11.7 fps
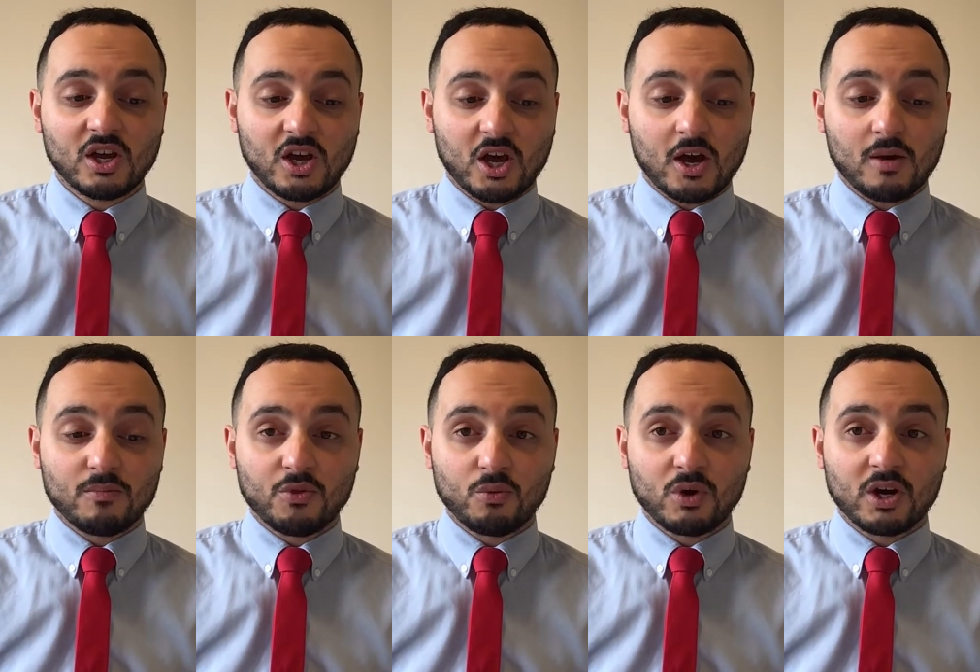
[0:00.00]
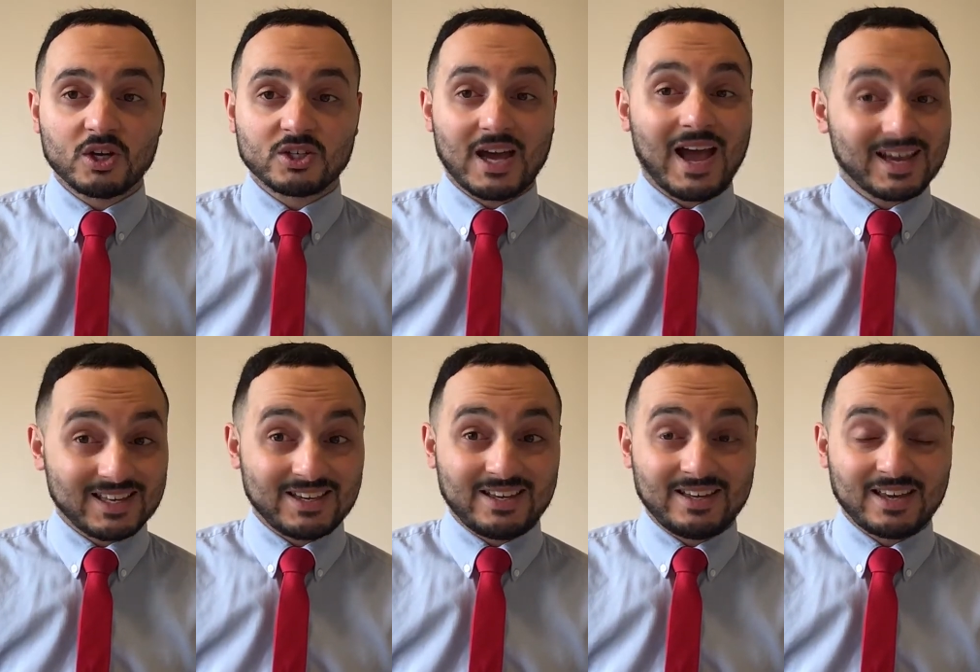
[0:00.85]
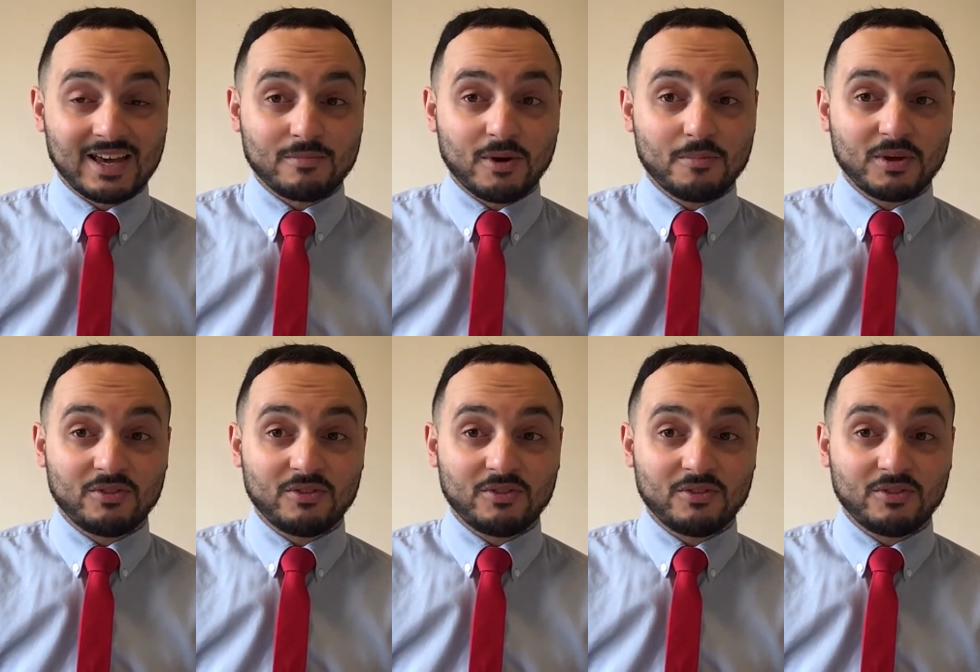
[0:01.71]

um, the word agony came up in